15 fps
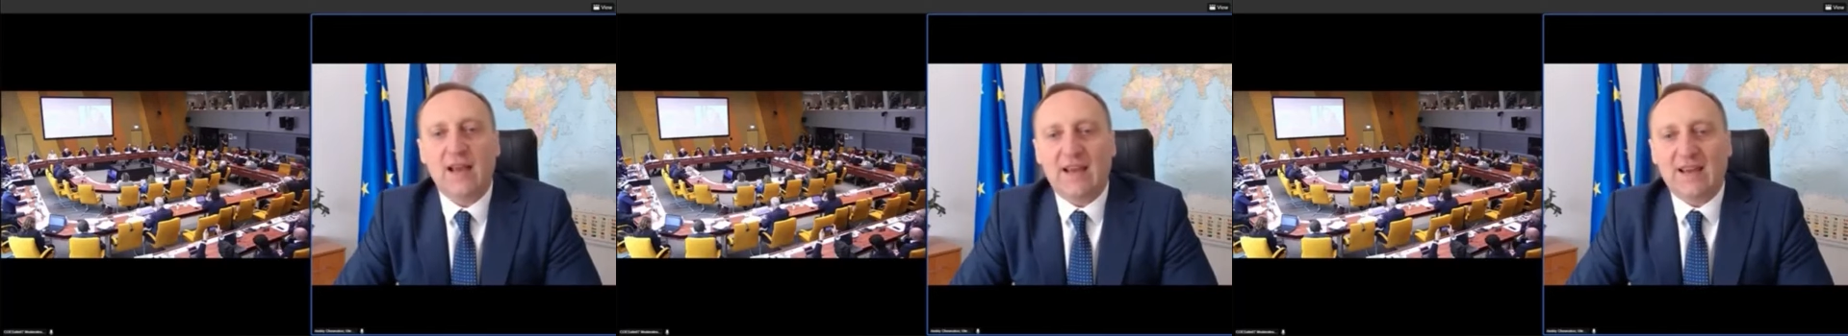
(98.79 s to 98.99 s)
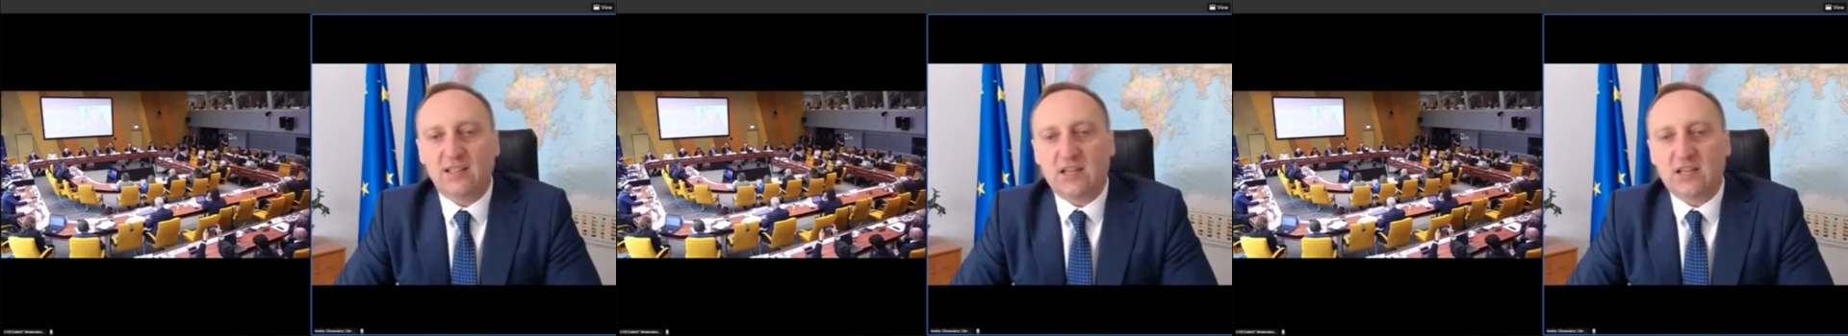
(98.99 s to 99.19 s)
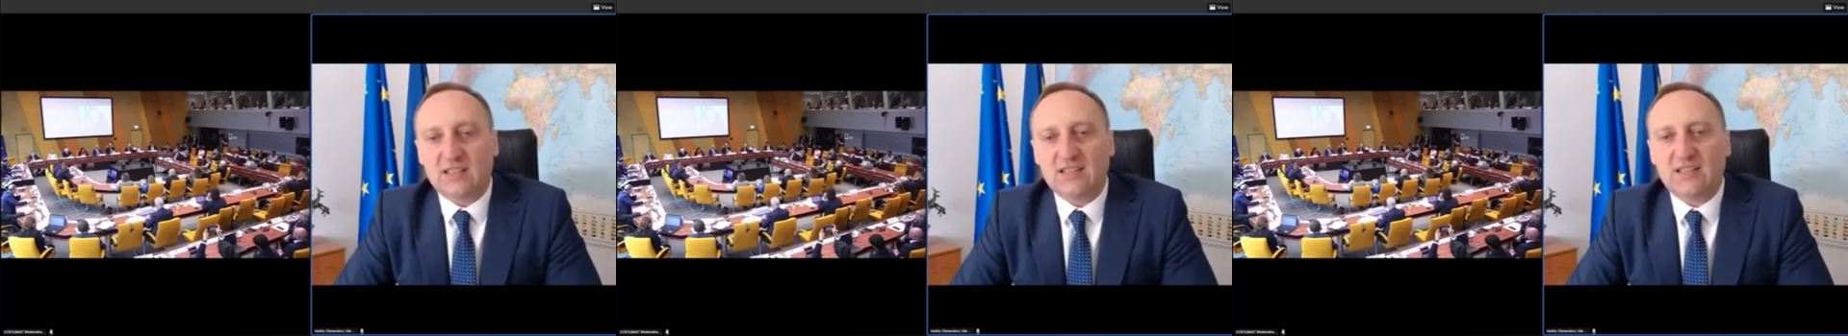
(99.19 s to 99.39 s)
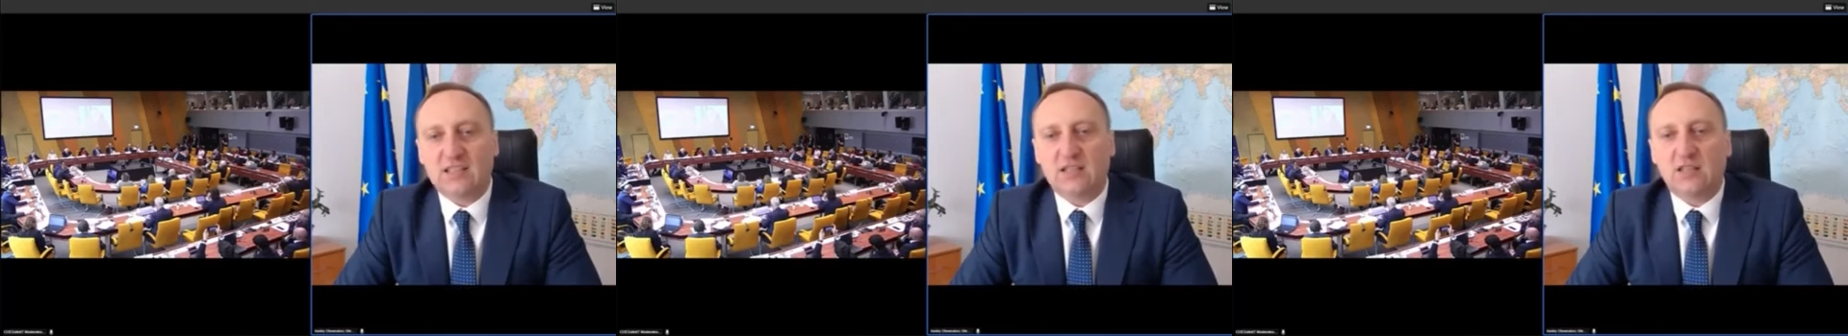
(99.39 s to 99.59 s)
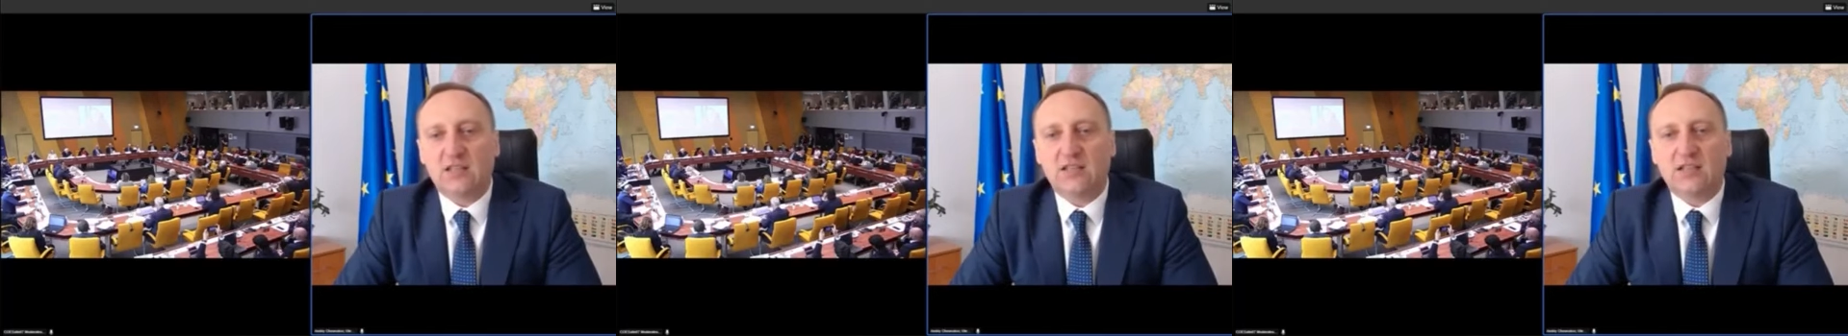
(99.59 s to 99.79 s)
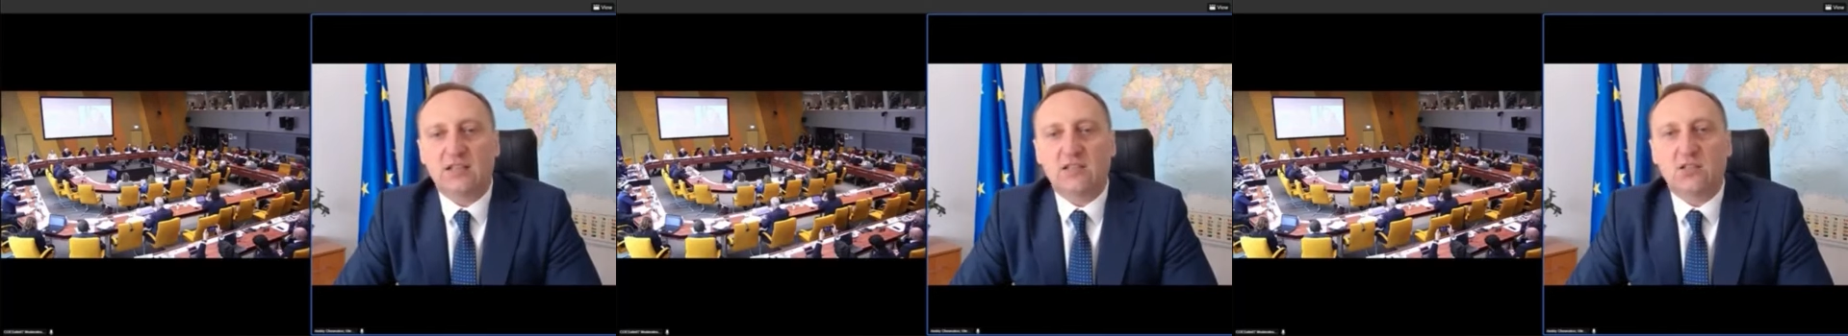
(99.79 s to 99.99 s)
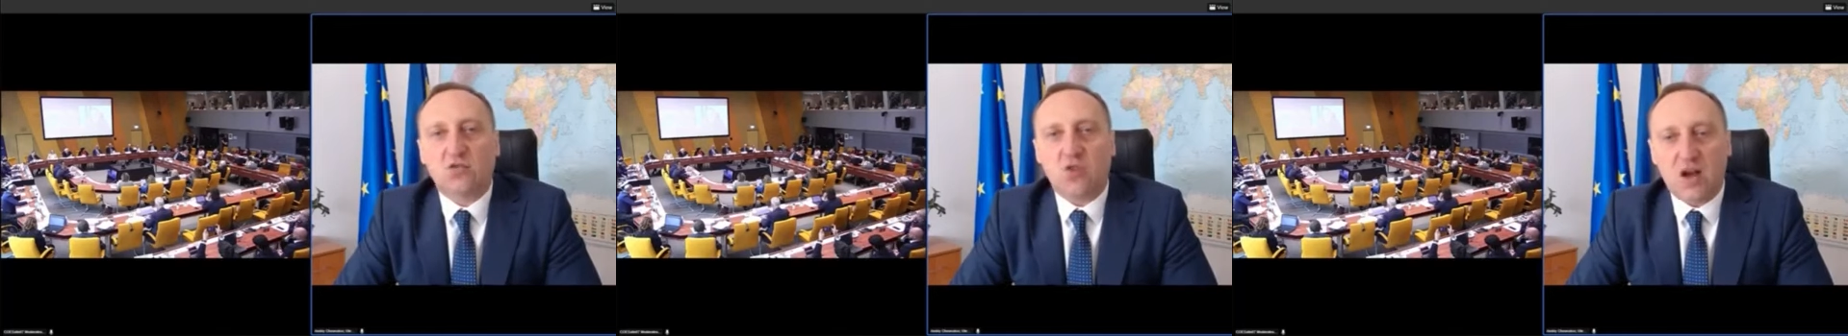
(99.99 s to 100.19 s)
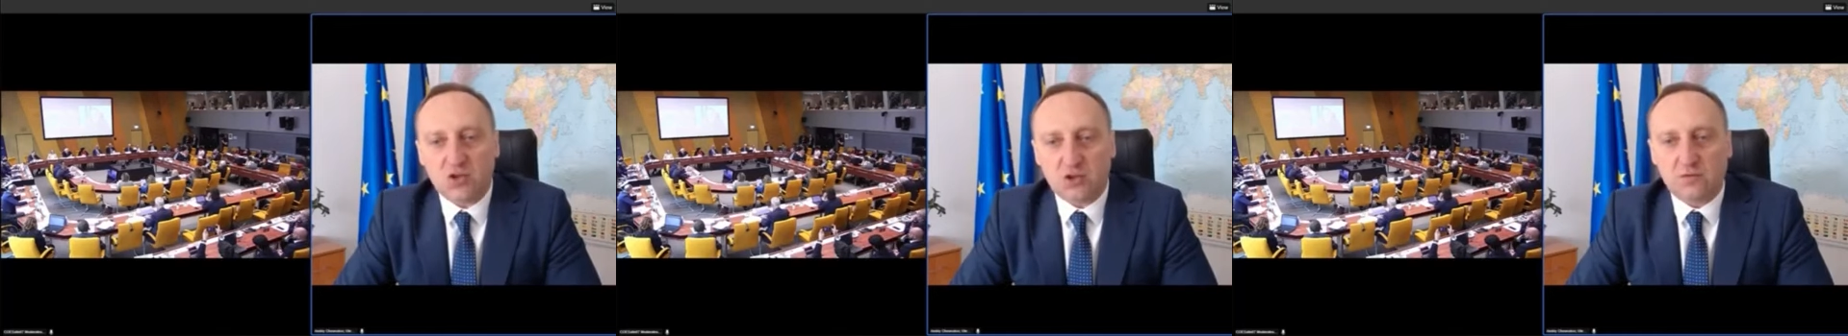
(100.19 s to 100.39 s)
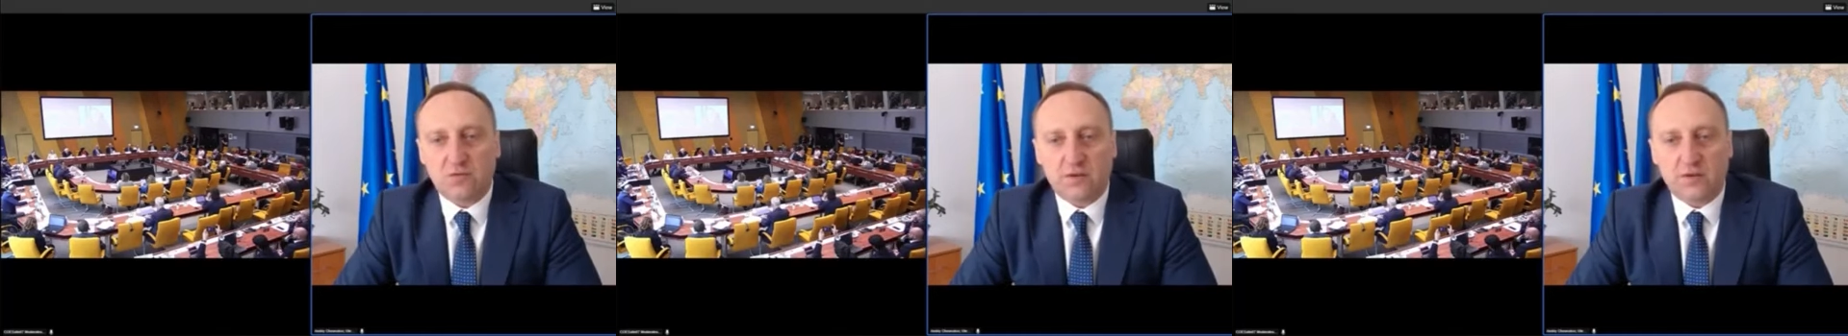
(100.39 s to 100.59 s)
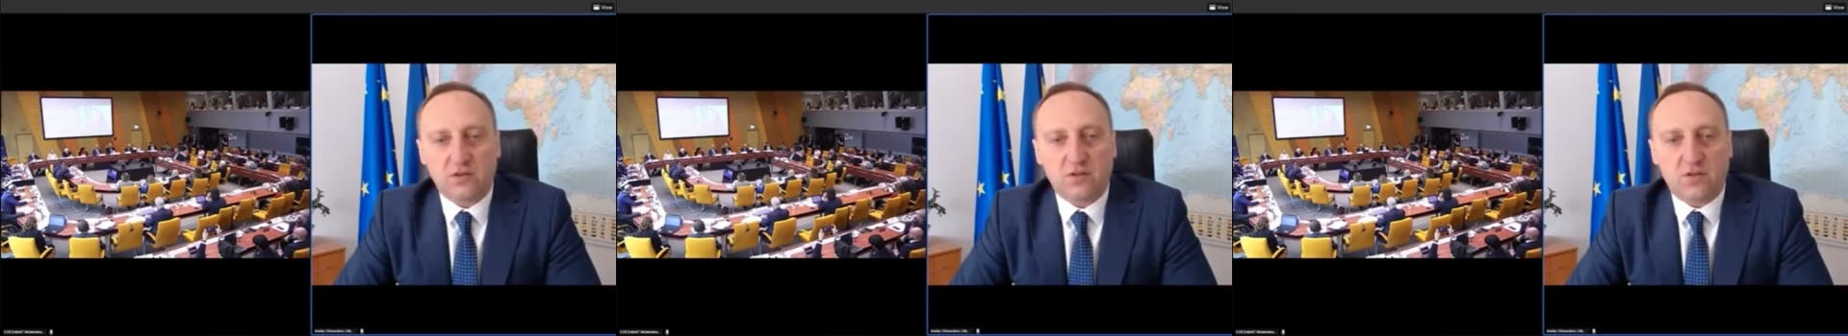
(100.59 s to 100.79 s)
and considered that the Russian
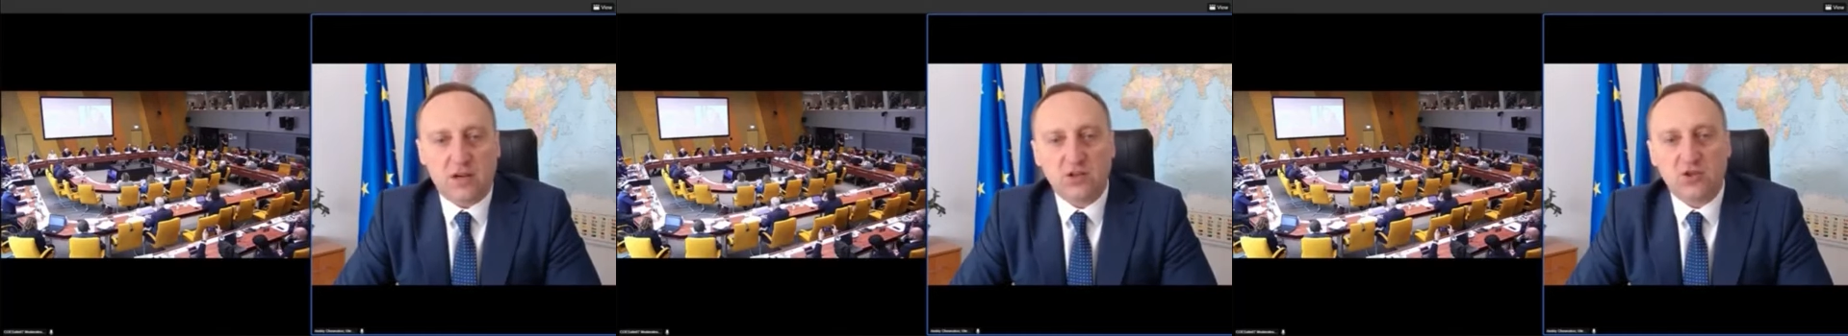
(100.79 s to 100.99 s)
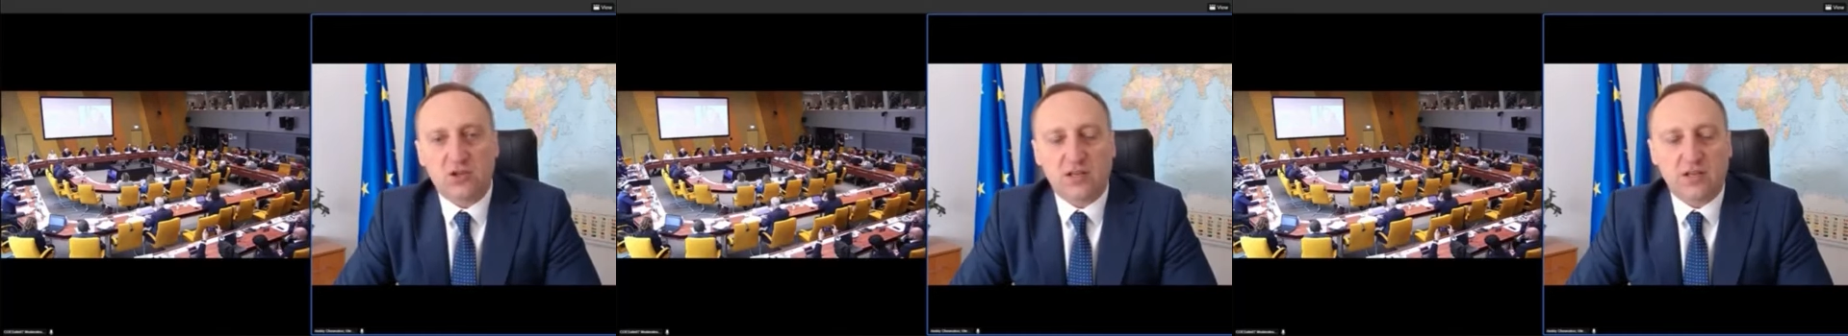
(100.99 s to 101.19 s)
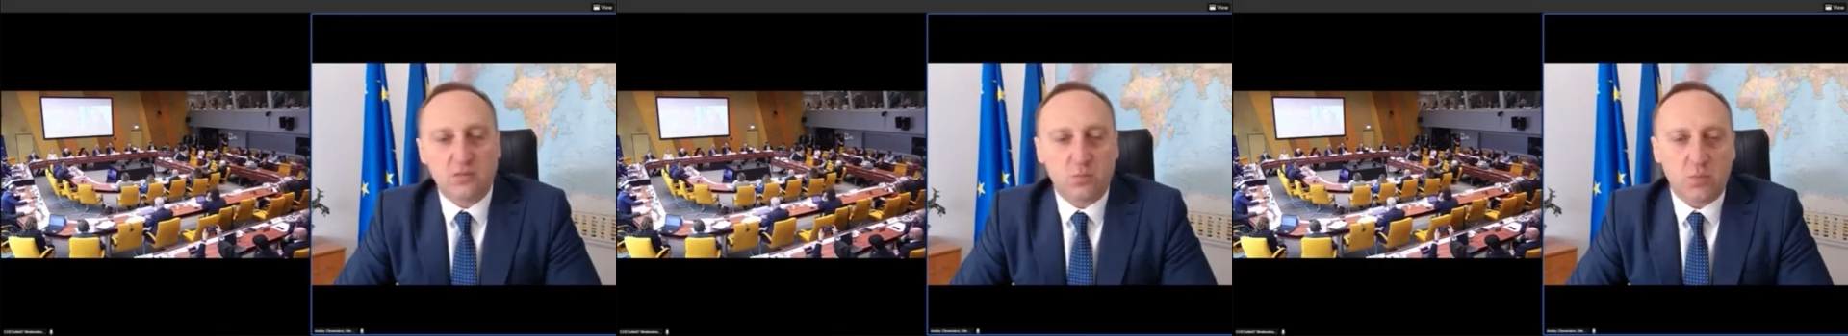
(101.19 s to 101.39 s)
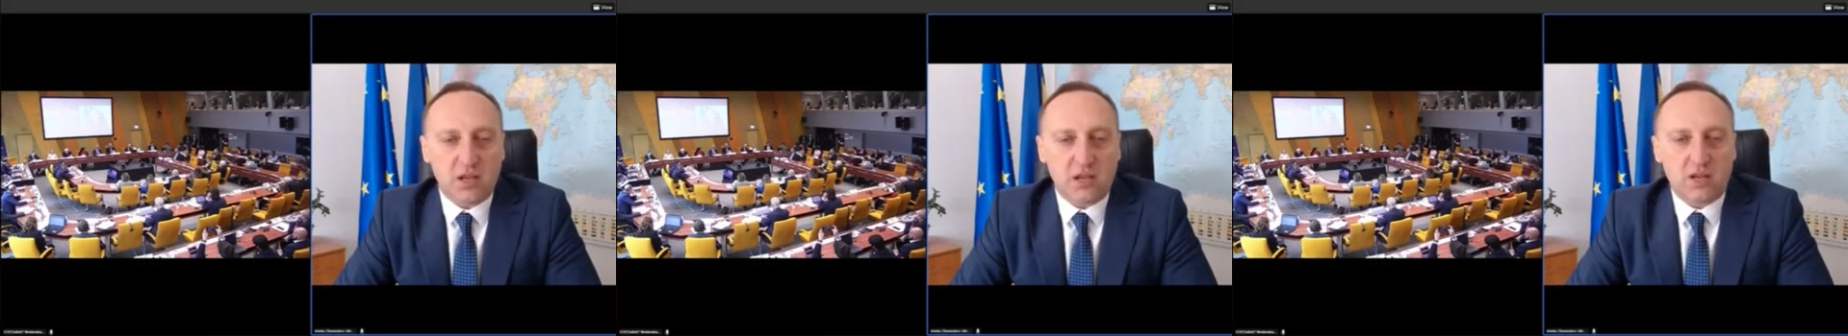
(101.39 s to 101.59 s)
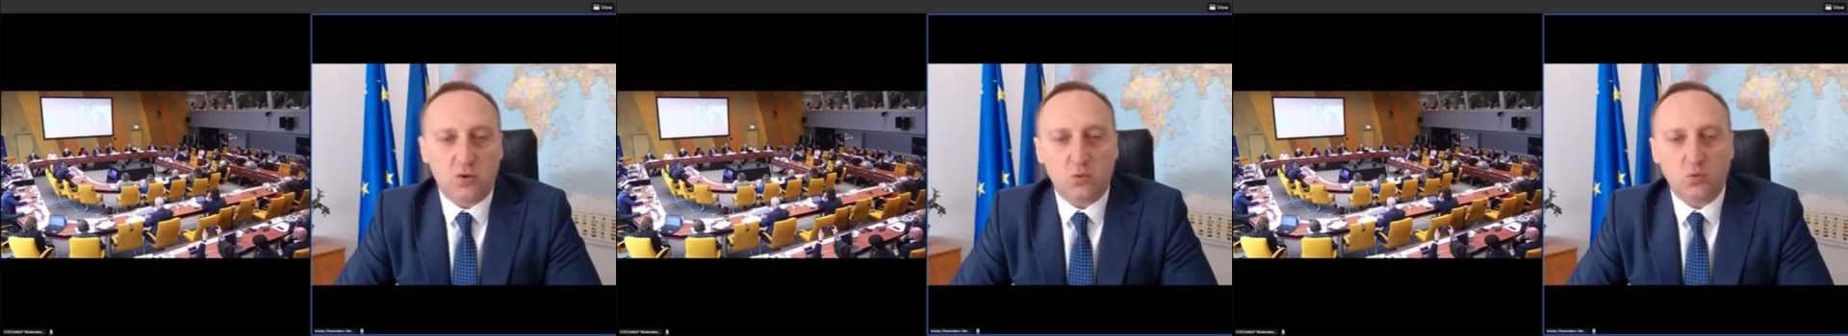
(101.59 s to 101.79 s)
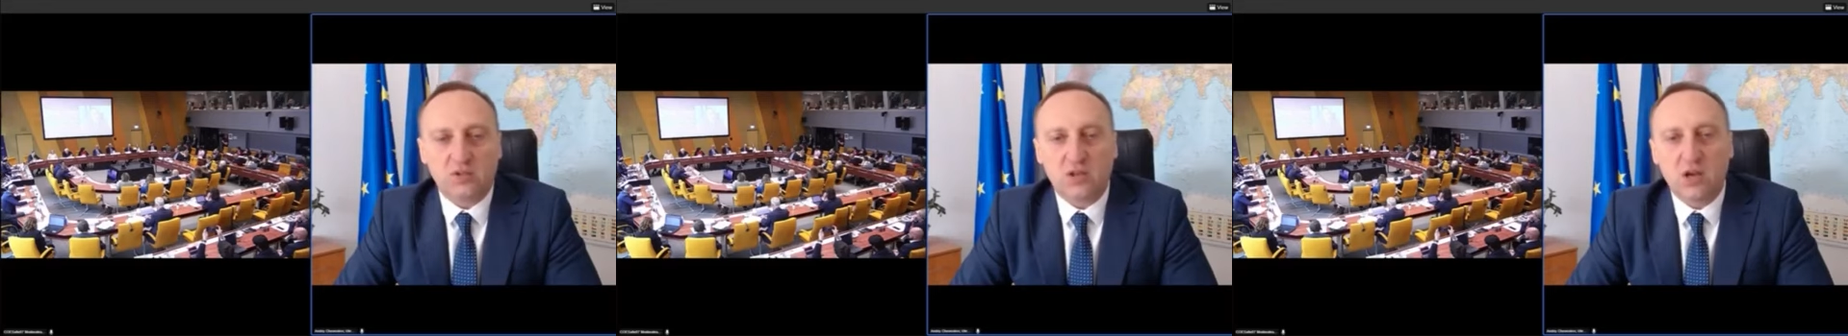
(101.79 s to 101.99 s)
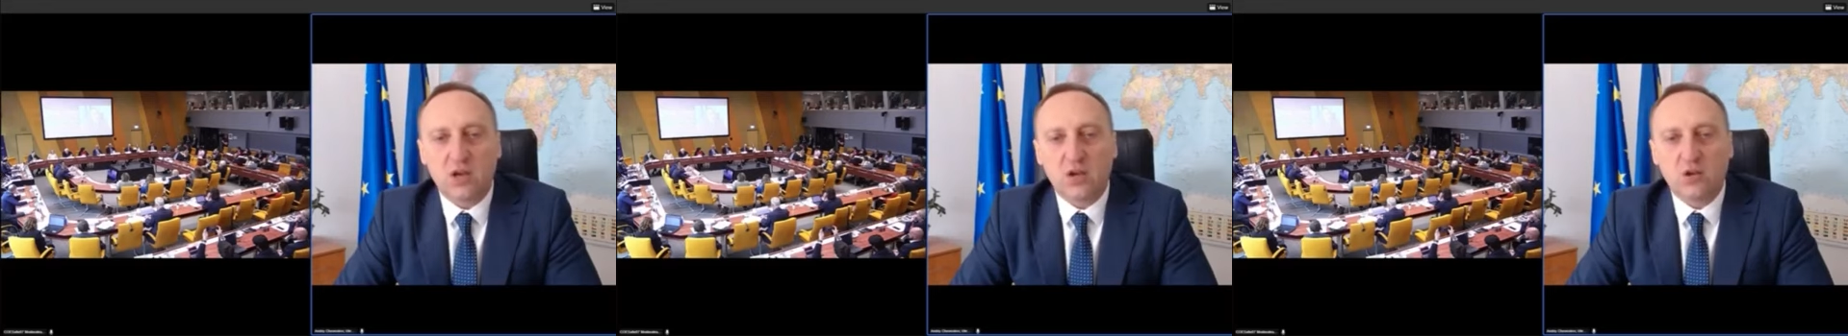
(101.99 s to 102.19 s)
Federation and Belarus